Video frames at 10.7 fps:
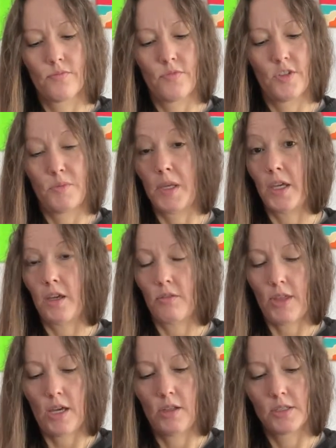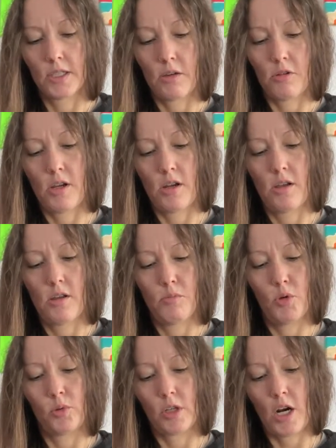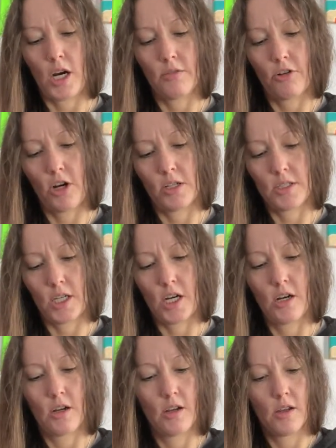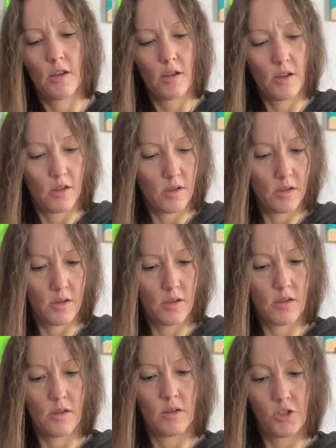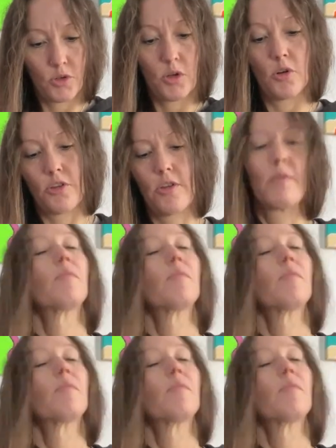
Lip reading: Speaking of that, let's get one moon card for us here. Truth.